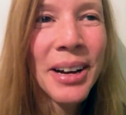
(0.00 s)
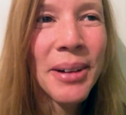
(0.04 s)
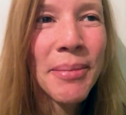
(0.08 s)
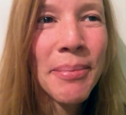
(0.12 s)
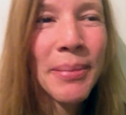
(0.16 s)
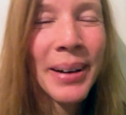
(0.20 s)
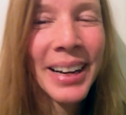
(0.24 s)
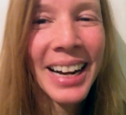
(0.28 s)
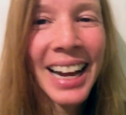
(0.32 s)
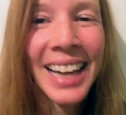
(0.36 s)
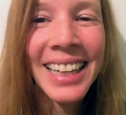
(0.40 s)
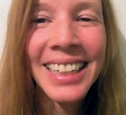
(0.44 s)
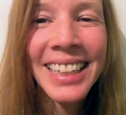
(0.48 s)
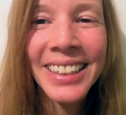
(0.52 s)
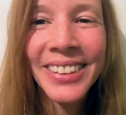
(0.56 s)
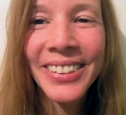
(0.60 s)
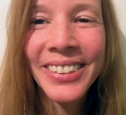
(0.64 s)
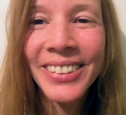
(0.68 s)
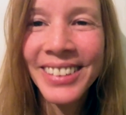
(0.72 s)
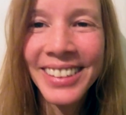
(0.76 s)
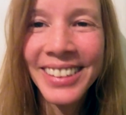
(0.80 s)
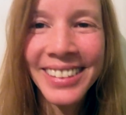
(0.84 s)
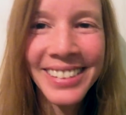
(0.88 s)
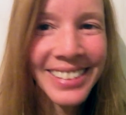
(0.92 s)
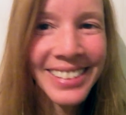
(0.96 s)
But I
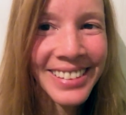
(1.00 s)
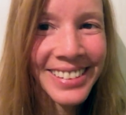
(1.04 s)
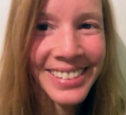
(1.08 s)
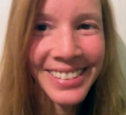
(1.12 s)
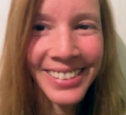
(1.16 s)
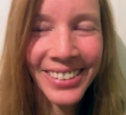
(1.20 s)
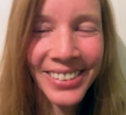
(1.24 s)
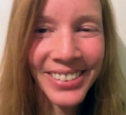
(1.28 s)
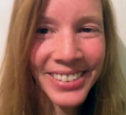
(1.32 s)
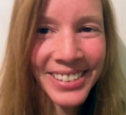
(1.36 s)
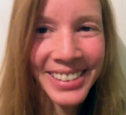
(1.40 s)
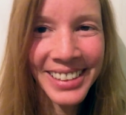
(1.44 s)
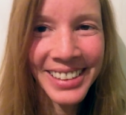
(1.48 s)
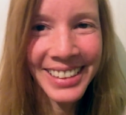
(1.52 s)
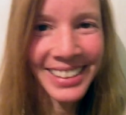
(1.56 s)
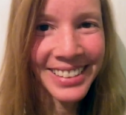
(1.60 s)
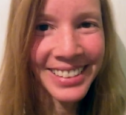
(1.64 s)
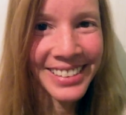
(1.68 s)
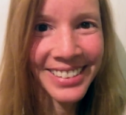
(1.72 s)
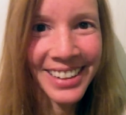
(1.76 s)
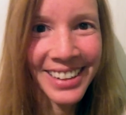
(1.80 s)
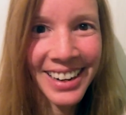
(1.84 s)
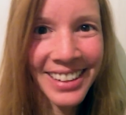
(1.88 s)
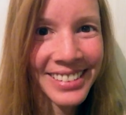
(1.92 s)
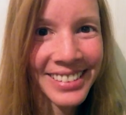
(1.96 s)
know this is only
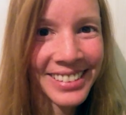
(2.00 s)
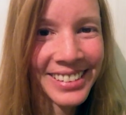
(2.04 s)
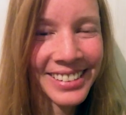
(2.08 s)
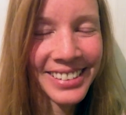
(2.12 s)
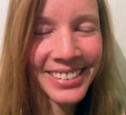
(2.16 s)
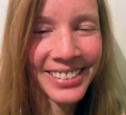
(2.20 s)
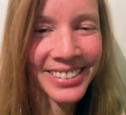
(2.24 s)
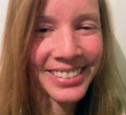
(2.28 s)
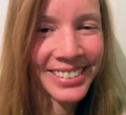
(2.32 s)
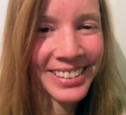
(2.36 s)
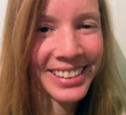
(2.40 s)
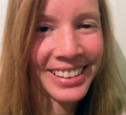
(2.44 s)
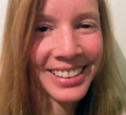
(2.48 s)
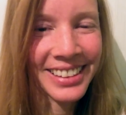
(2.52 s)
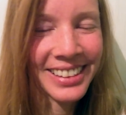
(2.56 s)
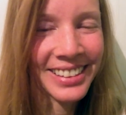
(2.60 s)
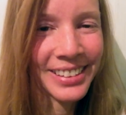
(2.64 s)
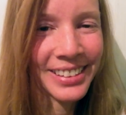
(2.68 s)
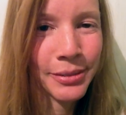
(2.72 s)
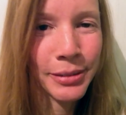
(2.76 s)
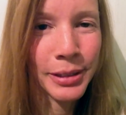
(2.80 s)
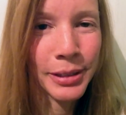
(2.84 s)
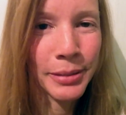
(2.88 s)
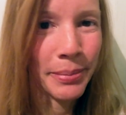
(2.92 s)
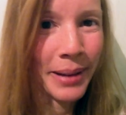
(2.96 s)
transitory,
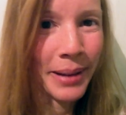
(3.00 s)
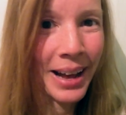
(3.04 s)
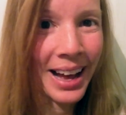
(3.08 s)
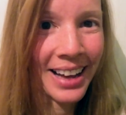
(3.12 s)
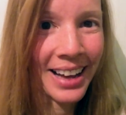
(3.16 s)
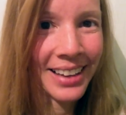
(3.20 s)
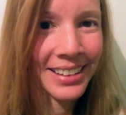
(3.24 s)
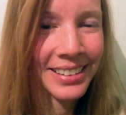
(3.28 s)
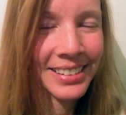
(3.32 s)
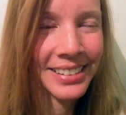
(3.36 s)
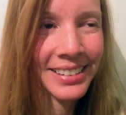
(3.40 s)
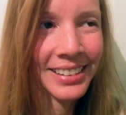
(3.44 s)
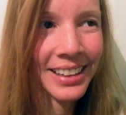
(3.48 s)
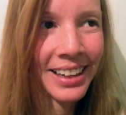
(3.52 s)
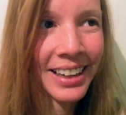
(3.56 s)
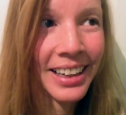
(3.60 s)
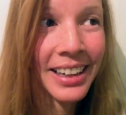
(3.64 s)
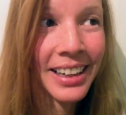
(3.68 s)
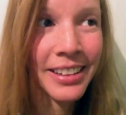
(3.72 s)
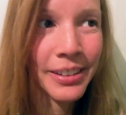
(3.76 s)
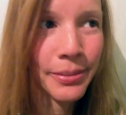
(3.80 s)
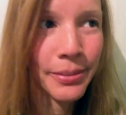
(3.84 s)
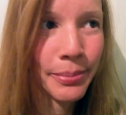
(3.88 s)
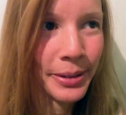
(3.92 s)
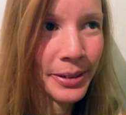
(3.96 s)
this will pass. I
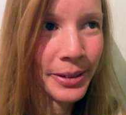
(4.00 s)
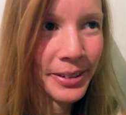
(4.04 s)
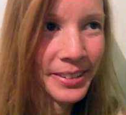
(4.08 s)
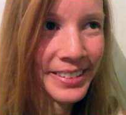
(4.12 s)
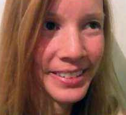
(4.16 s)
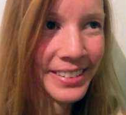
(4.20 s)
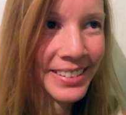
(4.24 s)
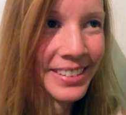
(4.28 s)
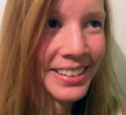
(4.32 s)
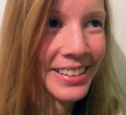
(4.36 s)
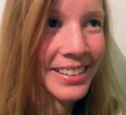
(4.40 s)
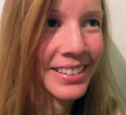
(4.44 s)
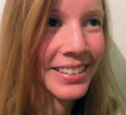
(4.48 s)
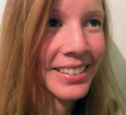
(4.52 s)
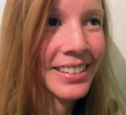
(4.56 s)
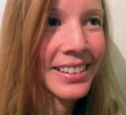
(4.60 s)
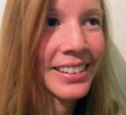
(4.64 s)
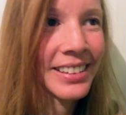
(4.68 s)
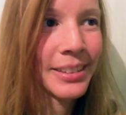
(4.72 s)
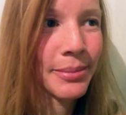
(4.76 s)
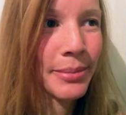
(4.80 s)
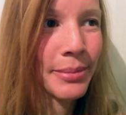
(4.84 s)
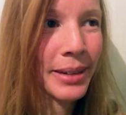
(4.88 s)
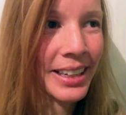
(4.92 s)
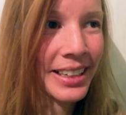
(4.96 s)
experienced this
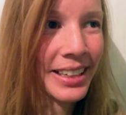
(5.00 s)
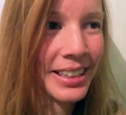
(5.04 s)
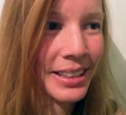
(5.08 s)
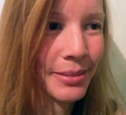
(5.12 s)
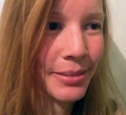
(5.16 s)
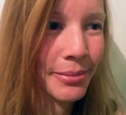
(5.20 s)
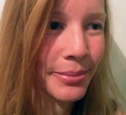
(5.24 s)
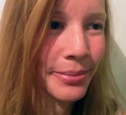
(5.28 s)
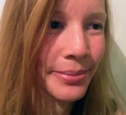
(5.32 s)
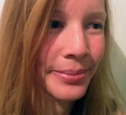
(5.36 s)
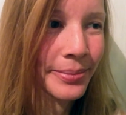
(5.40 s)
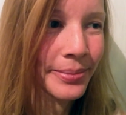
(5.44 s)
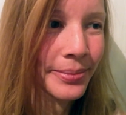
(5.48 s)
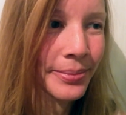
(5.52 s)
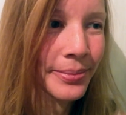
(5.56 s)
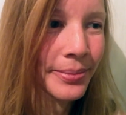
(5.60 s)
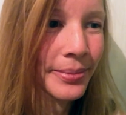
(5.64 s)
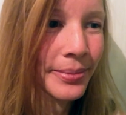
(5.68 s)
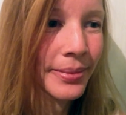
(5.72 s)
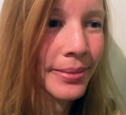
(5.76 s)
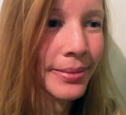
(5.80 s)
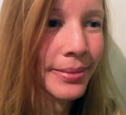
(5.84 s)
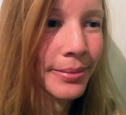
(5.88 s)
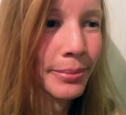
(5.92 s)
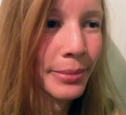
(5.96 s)
in my
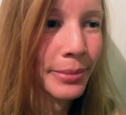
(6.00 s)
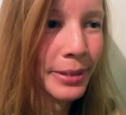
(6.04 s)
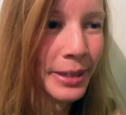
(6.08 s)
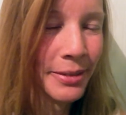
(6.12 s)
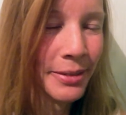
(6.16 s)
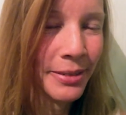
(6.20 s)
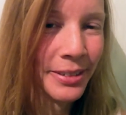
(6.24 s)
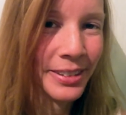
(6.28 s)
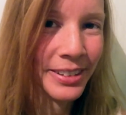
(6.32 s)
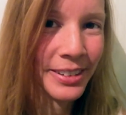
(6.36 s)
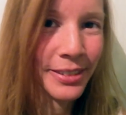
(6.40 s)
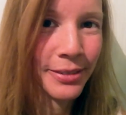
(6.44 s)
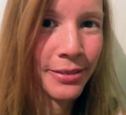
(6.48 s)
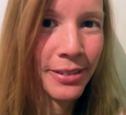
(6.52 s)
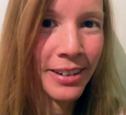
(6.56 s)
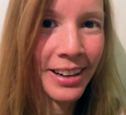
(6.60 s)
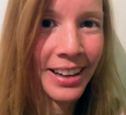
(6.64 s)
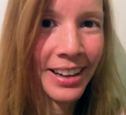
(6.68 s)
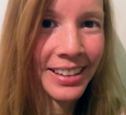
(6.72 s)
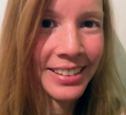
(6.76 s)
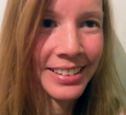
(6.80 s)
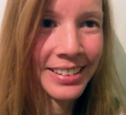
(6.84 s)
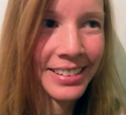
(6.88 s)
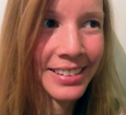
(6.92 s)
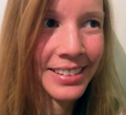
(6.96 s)
previous
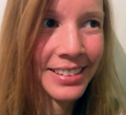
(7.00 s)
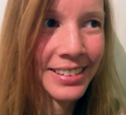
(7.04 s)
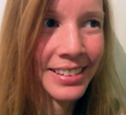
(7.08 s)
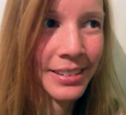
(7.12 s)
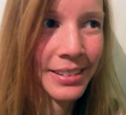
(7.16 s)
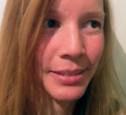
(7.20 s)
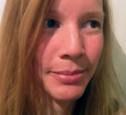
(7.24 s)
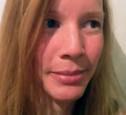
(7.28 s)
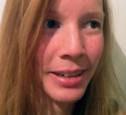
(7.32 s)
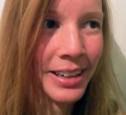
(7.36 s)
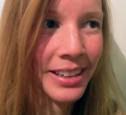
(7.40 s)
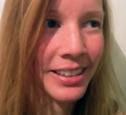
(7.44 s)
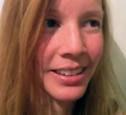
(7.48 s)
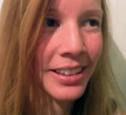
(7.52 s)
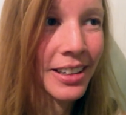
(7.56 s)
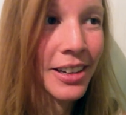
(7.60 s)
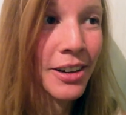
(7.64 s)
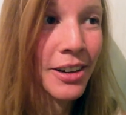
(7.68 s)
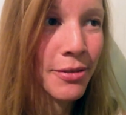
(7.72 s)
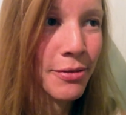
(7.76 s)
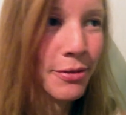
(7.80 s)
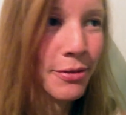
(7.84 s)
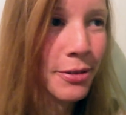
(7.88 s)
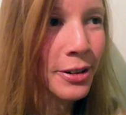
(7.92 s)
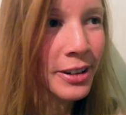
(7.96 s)
fasts, in my
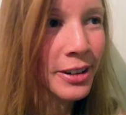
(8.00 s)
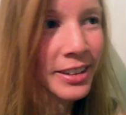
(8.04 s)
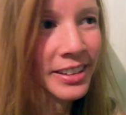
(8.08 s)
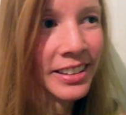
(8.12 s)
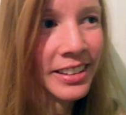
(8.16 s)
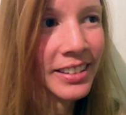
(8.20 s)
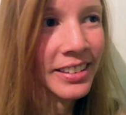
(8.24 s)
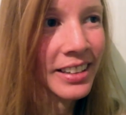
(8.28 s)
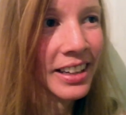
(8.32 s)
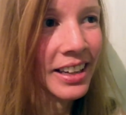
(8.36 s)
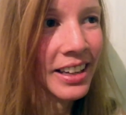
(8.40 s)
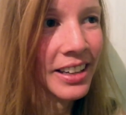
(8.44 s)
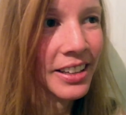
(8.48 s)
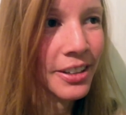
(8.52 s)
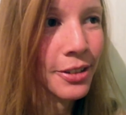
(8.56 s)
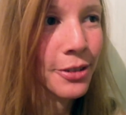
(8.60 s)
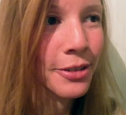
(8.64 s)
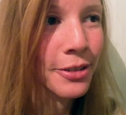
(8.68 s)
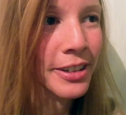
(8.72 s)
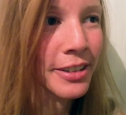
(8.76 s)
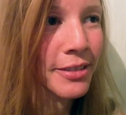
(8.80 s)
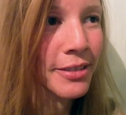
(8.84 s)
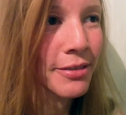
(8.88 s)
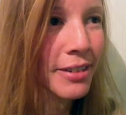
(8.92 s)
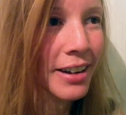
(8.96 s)
fourteen day
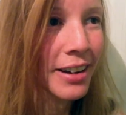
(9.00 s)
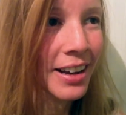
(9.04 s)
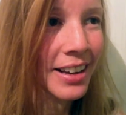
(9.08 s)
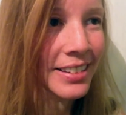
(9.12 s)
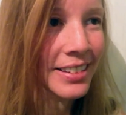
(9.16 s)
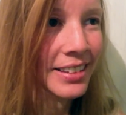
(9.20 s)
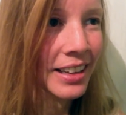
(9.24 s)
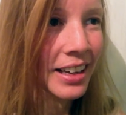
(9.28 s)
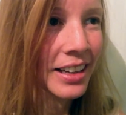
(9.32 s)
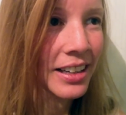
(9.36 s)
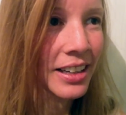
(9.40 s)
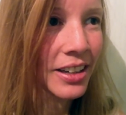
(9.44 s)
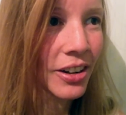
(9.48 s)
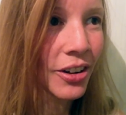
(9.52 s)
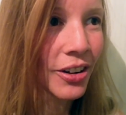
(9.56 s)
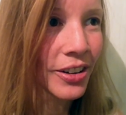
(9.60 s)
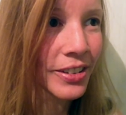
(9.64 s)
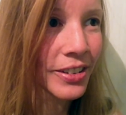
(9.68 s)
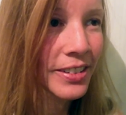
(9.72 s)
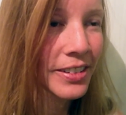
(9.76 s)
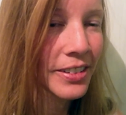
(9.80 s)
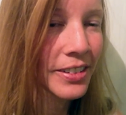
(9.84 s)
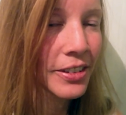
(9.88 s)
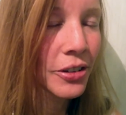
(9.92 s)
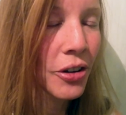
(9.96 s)
urine fast. I
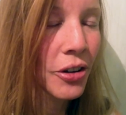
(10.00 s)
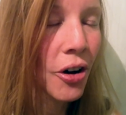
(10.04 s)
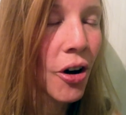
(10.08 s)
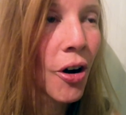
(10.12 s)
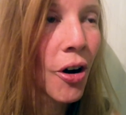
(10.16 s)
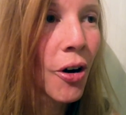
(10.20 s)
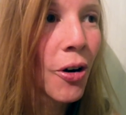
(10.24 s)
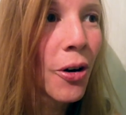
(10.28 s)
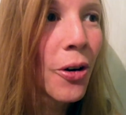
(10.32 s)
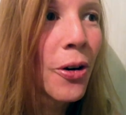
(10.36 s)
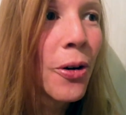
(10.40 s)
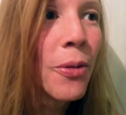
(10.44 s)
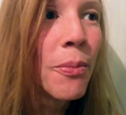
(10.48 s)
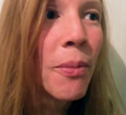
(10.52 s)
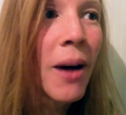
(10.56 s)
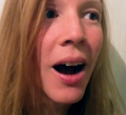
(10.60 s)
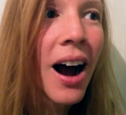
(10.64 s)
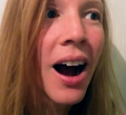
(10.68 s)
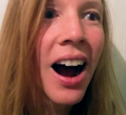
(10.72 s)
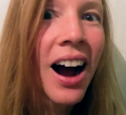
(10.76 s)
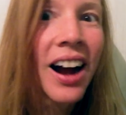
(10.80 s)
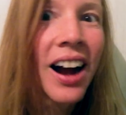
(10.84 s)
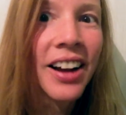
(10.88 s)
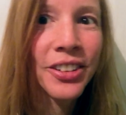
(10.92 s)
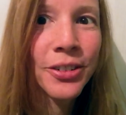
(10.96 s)
lost so
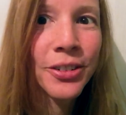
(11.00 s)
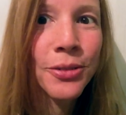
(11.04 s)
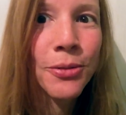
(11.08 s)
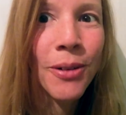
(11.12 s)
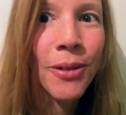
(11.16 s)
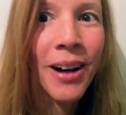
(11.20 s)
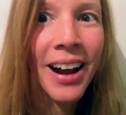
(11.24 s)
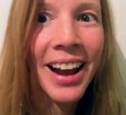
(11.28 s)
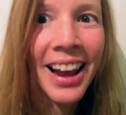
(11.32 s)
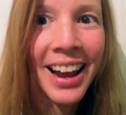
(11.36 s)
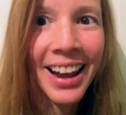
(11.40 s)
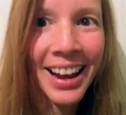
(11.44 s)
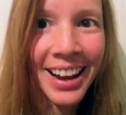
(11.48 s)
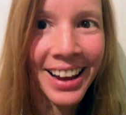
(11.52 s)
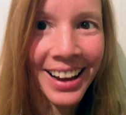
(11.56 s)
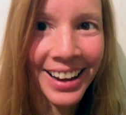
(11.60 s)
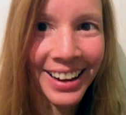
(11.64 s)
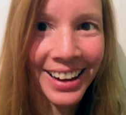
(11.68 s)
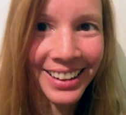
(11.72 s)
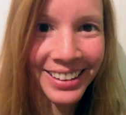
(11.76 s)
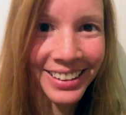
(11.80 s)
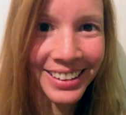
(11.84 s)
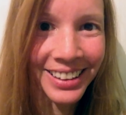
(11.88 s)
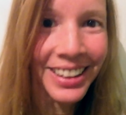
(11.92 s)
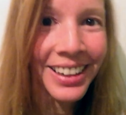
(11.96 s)
much
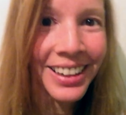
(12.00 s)
weight.